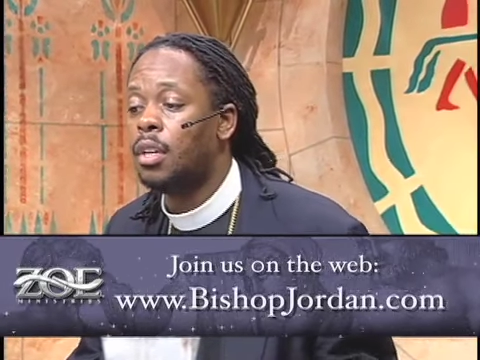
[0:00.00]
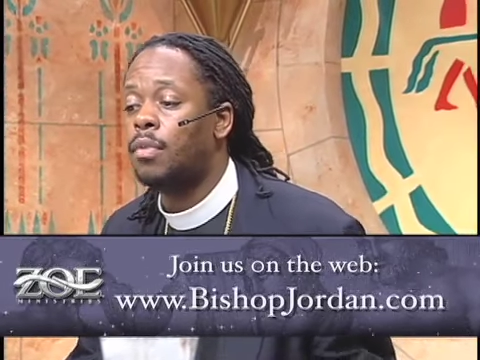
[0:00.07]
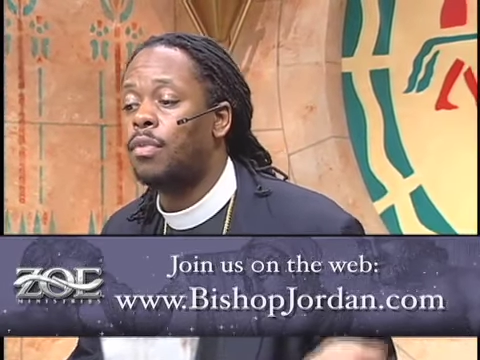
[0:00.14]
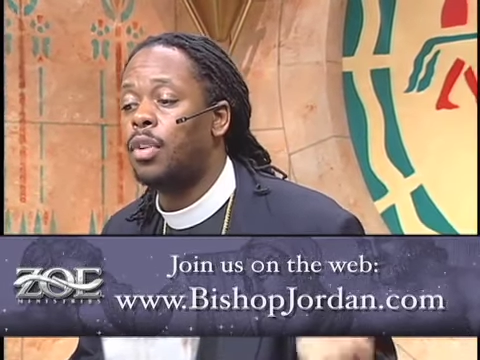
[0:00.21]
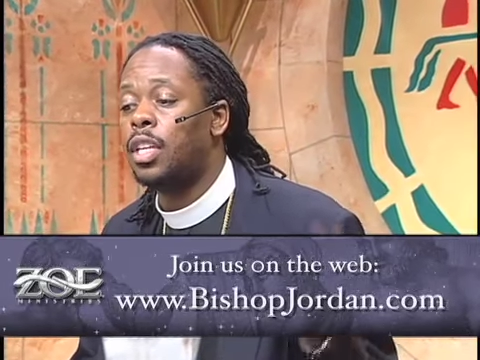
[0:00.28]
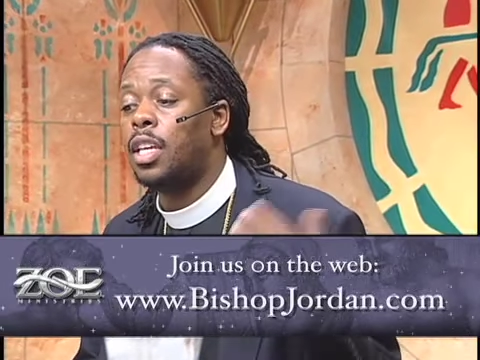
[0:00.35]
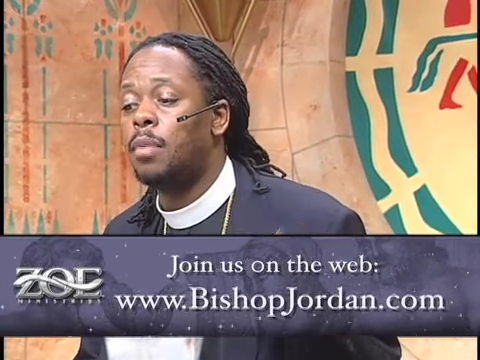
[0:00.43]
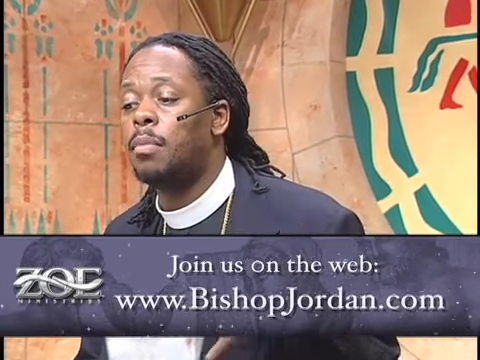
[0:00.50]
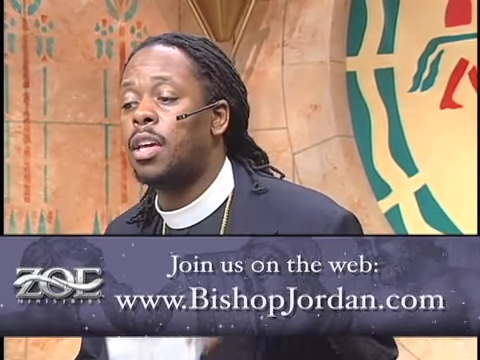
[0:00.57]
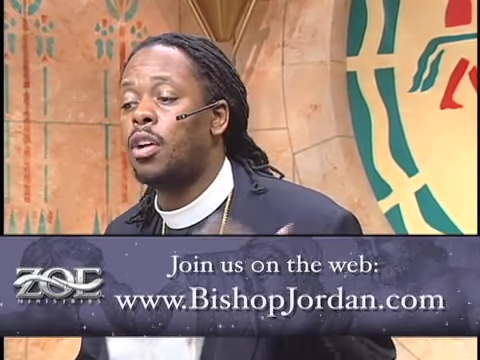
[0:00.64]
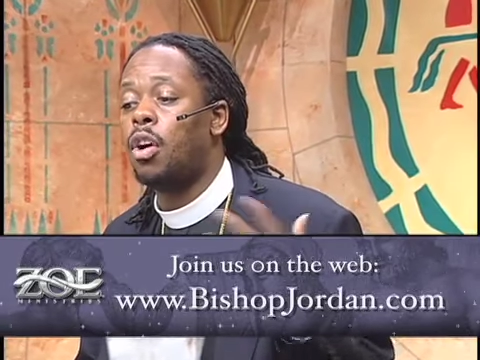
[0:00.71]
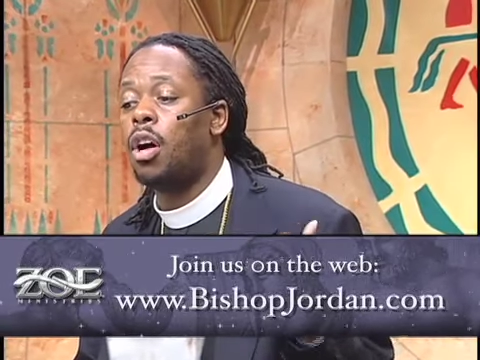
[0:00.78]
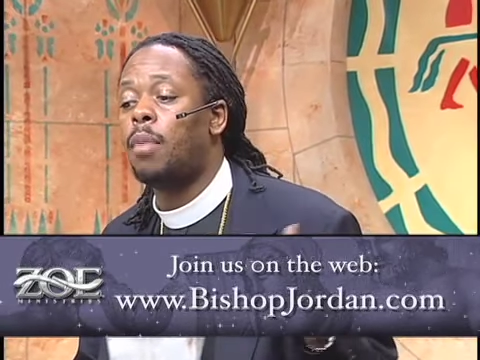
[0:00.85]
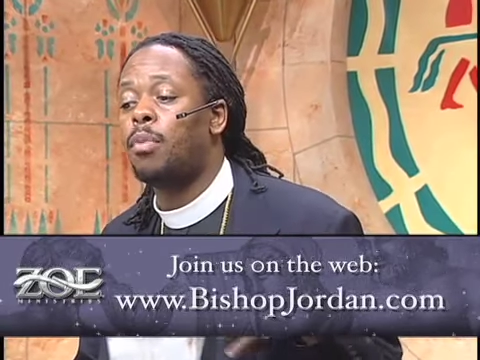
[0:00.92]
For ye may
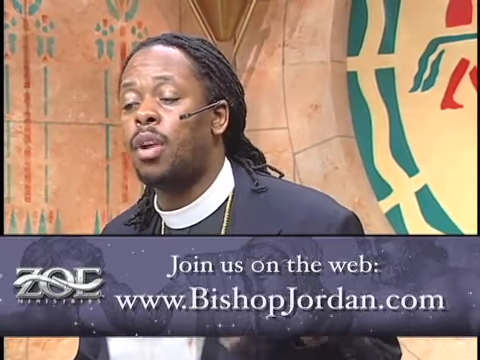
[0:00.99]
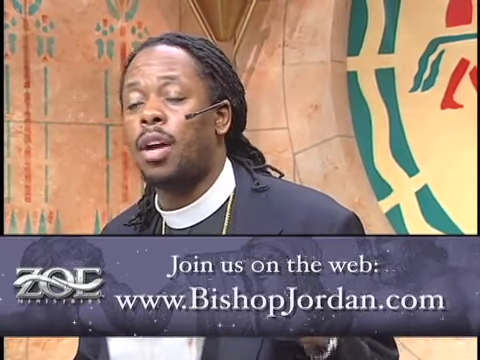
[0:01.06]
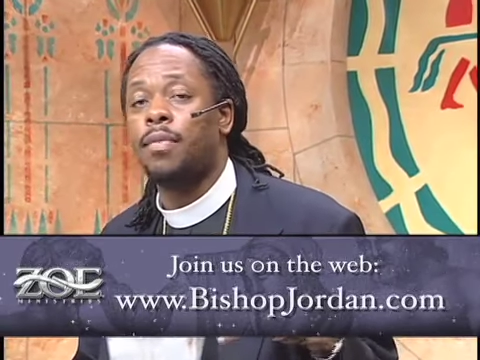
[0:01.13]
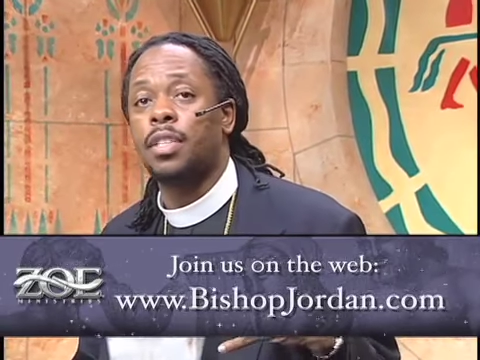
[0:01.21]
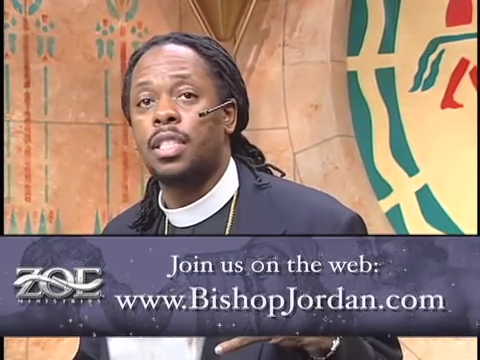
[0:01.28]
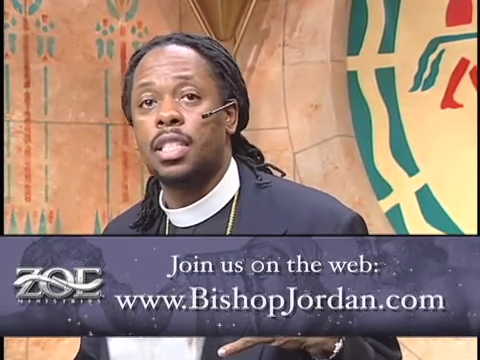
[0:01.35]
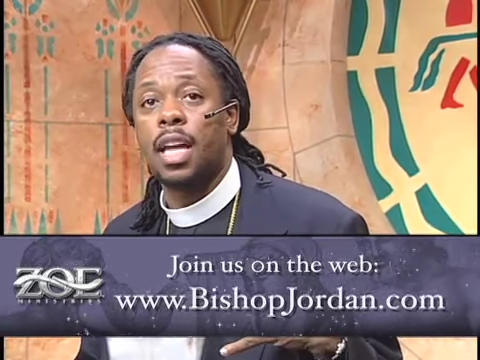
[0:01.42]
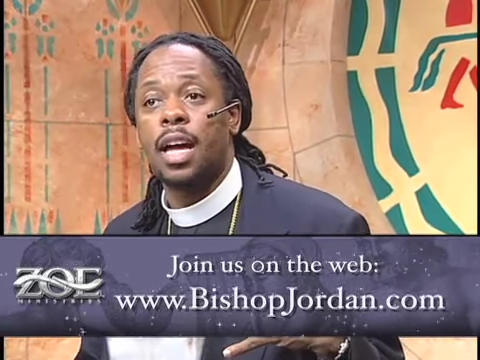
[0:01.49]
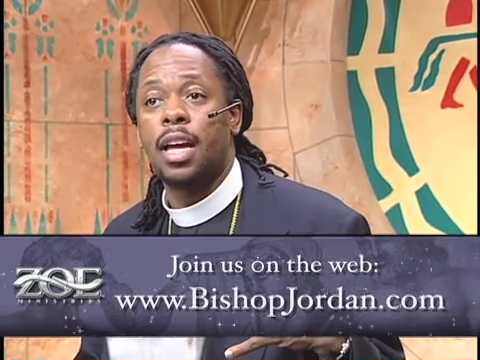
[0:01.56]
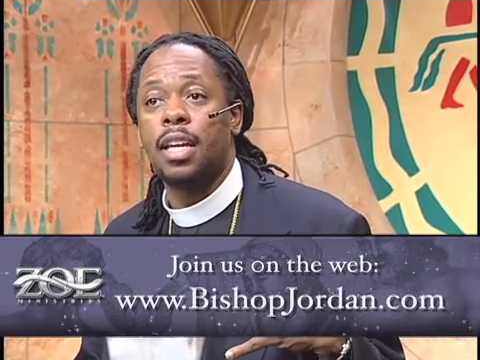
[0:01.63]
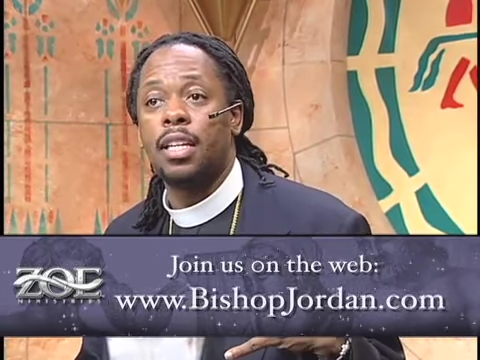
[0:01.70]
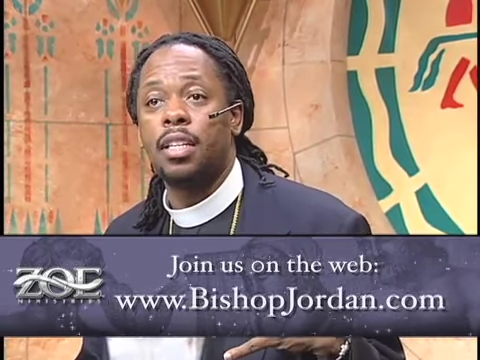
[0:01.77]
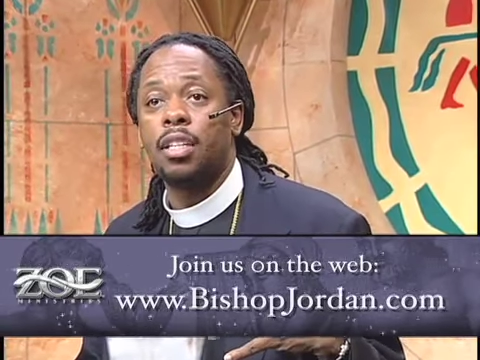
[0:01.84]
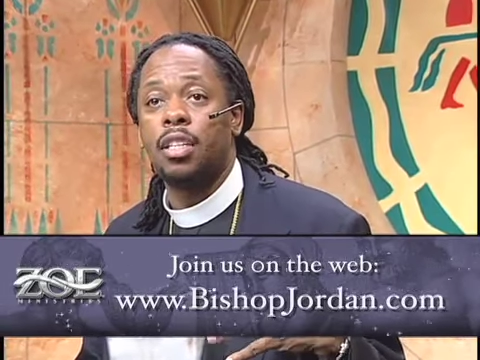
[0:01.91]
all prophesy,
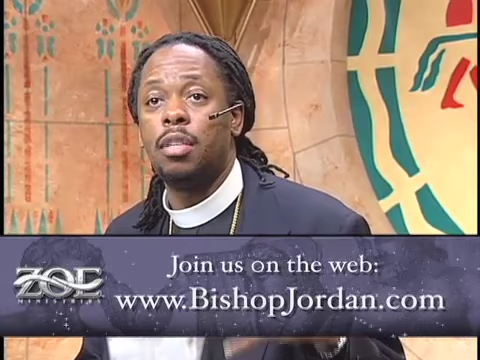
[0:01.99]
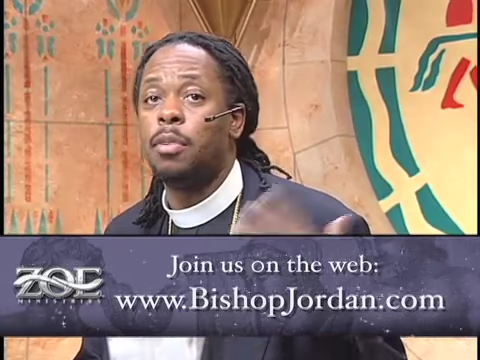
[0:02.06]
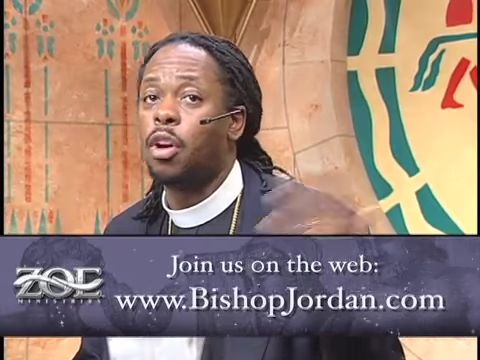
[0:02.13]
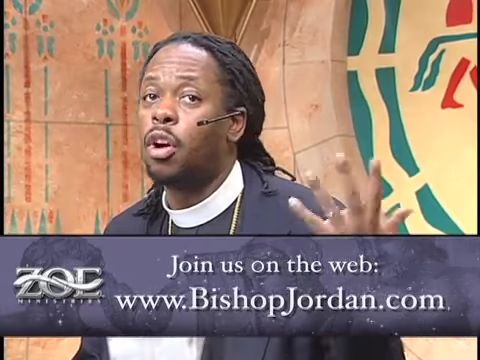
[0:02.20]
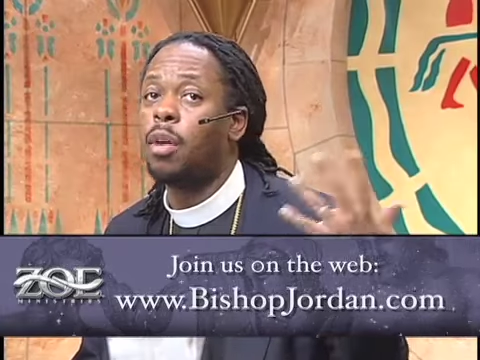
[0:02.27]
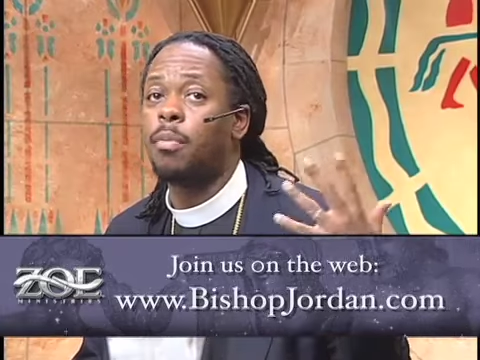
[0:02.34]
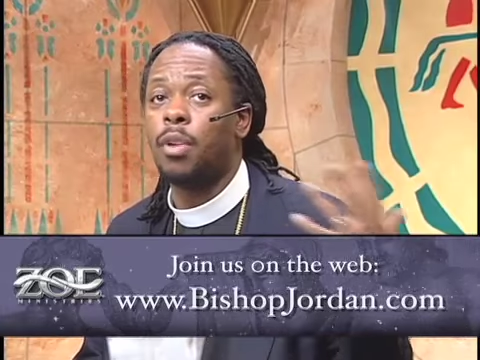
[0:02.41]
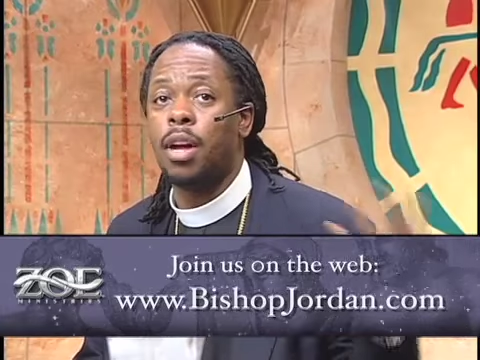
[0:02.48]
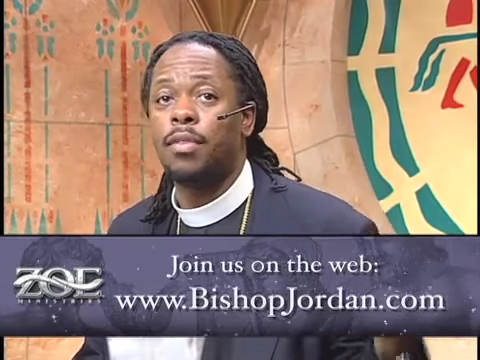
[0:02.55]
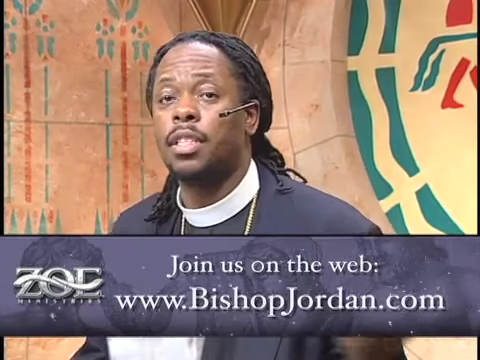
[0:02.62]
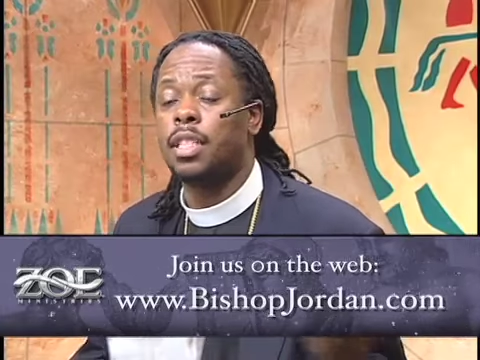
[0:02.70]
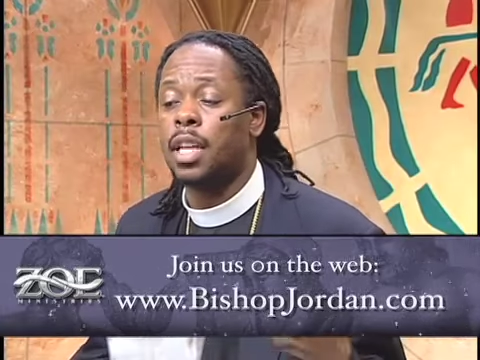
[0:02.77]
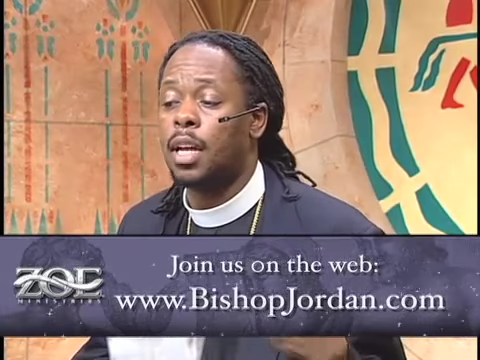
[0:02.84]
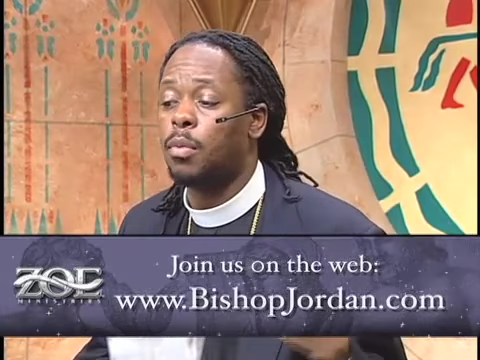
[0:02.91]
ye may all
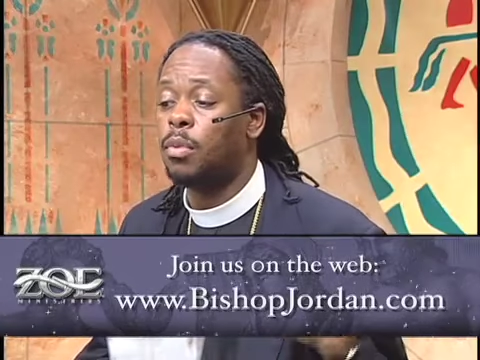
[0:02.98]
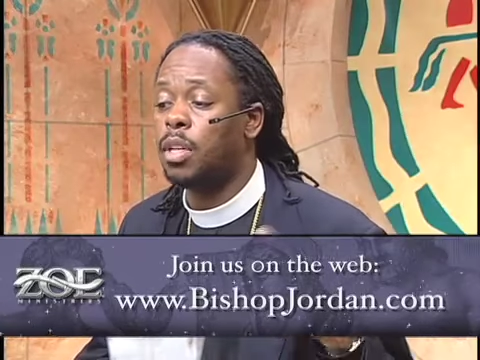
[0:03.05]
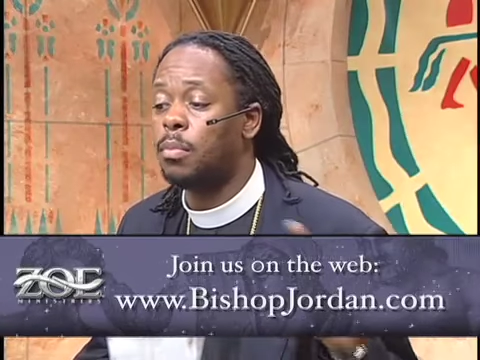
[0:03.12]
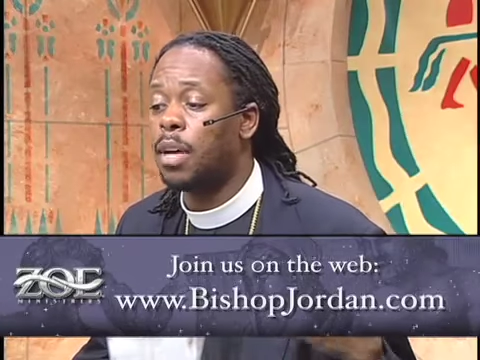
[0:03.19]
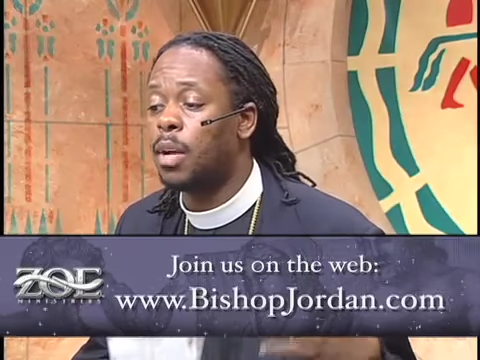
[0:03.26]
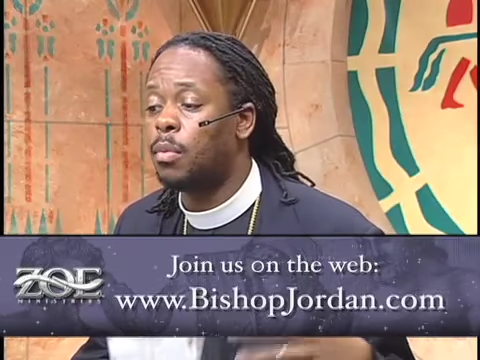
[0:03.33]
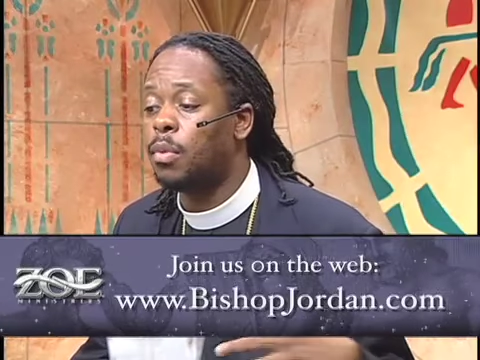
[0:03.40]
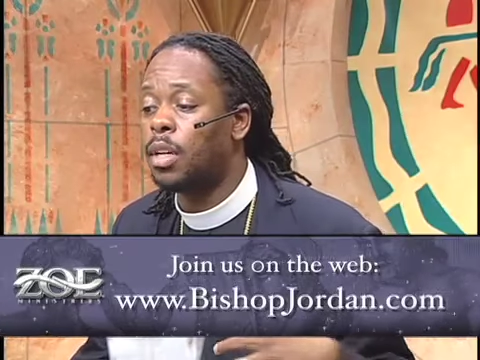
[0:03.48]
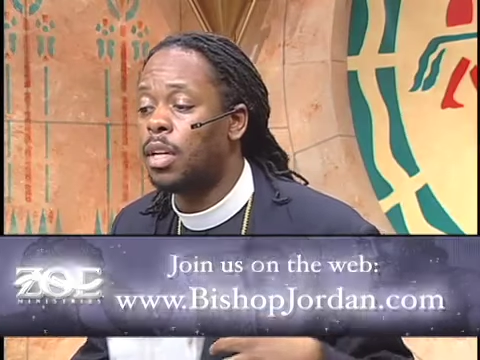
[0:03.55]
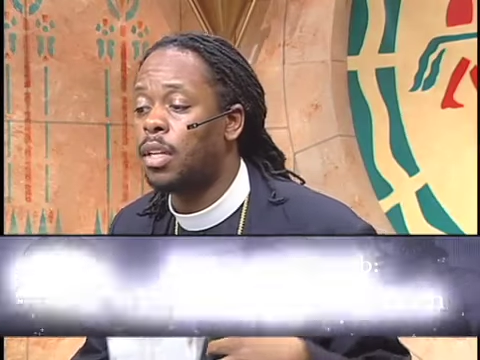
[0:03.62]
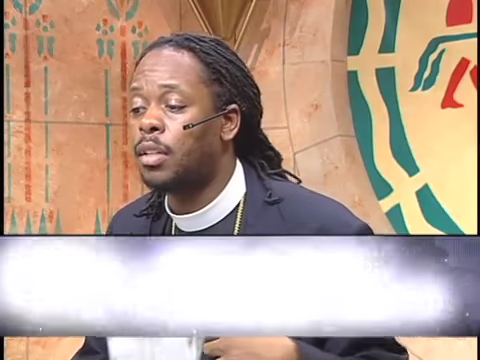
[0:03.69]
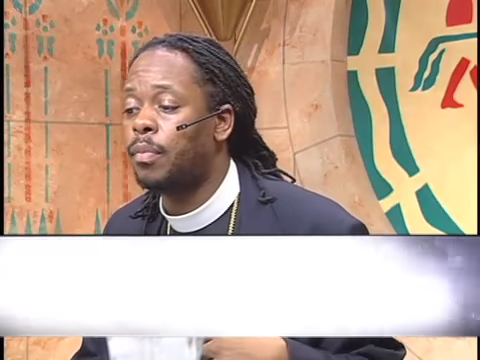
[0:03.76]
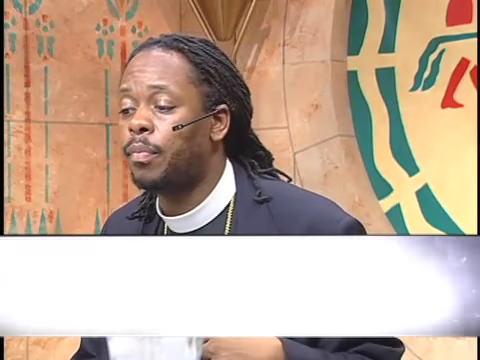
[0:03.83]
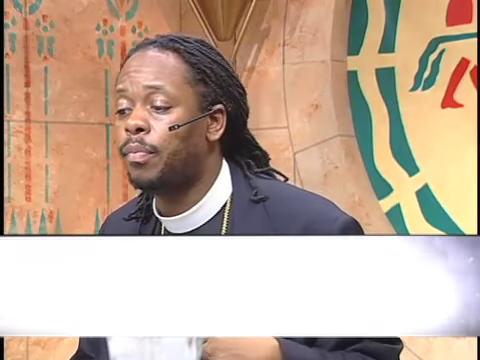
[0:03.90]
prophesy, one by
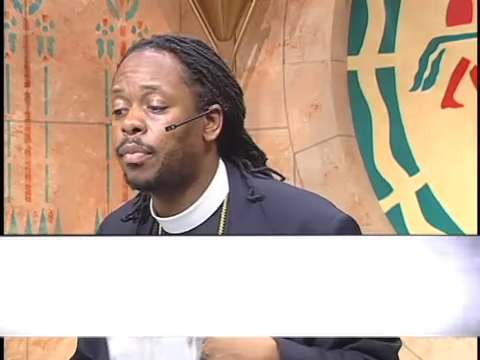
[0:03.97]
one,